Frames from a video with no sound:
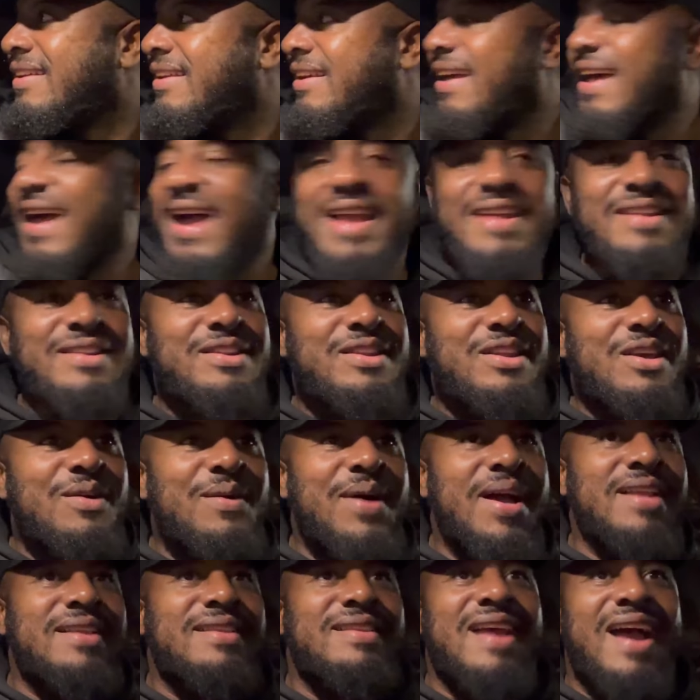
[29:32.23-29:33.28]
I knew
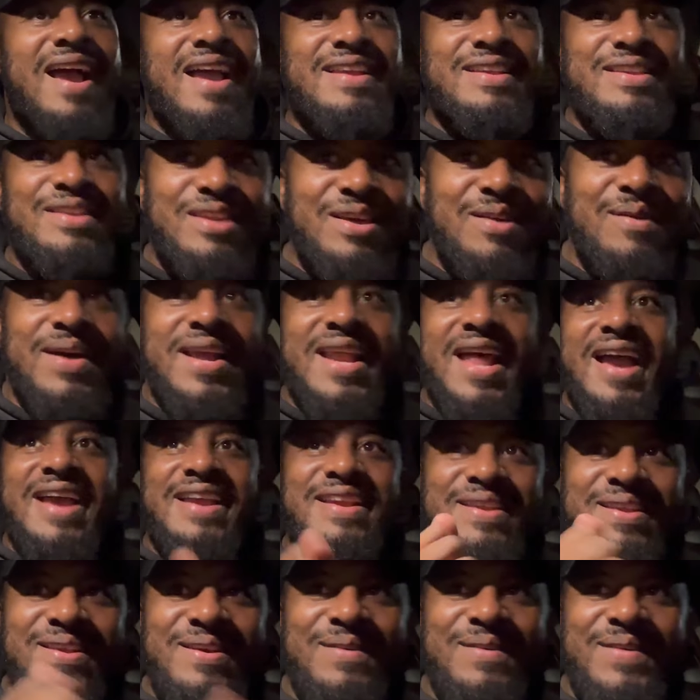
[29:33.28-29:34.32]
it. I knew it. I
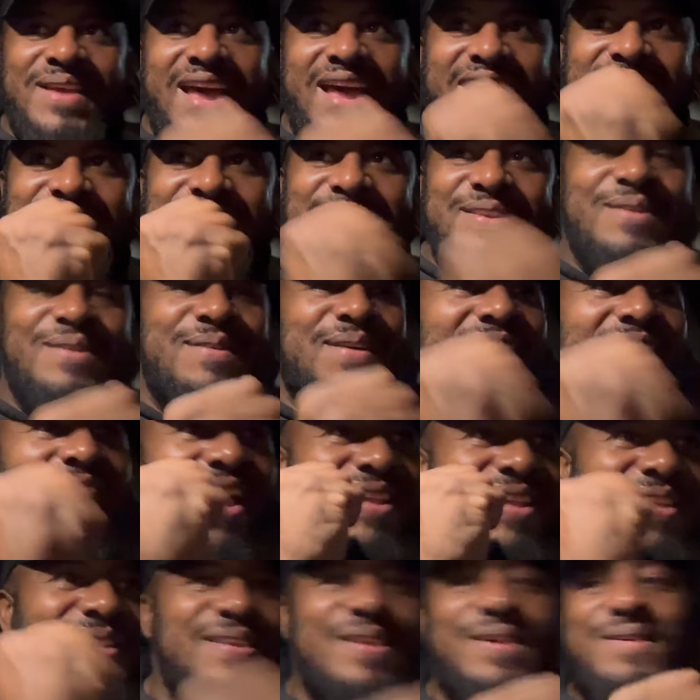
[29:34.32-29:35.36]
knew it. I knew it. I
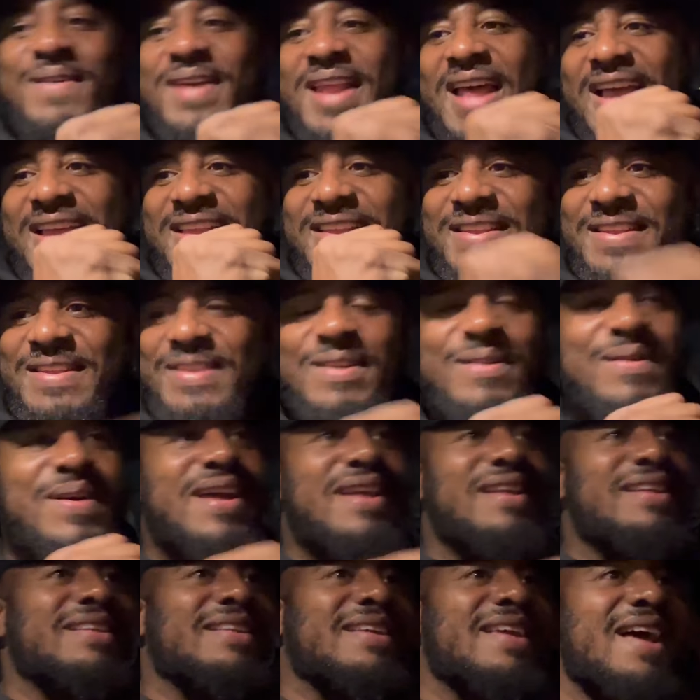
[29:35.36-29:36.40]
knew it. I knew
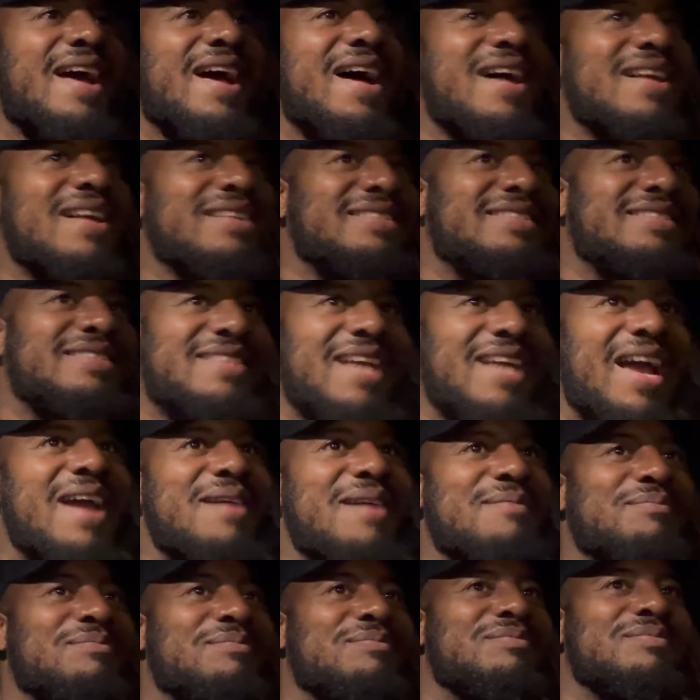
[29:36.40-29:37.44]
it. God
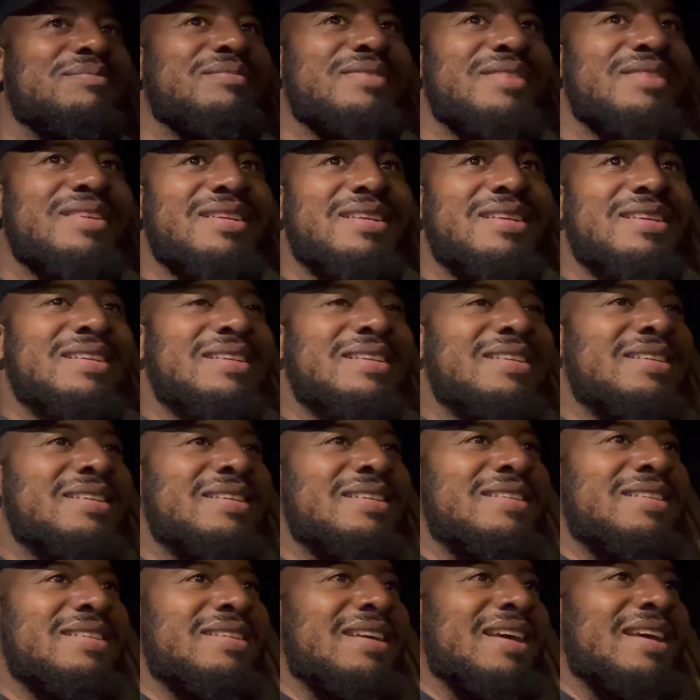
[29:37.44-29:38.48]
damn.
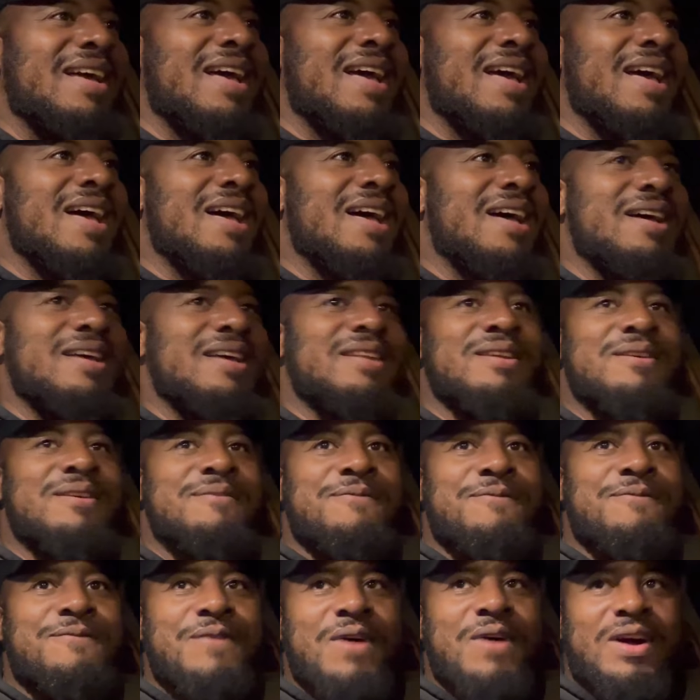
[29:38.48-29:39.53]
Ah, done
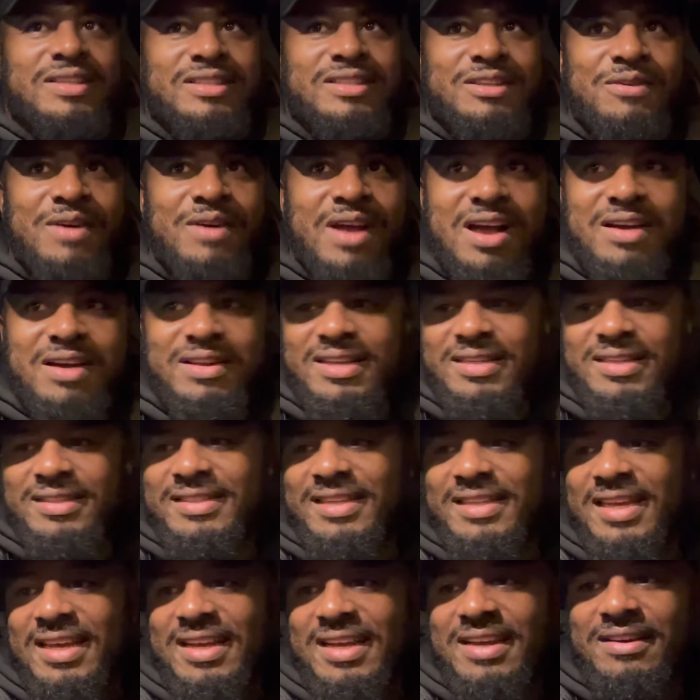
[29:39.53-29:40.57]
fucked around and
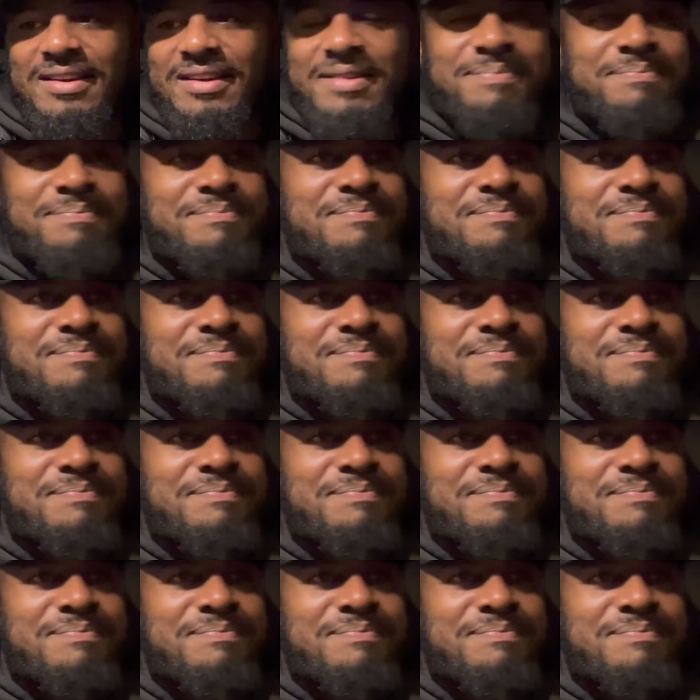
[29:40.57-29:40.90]
taken the.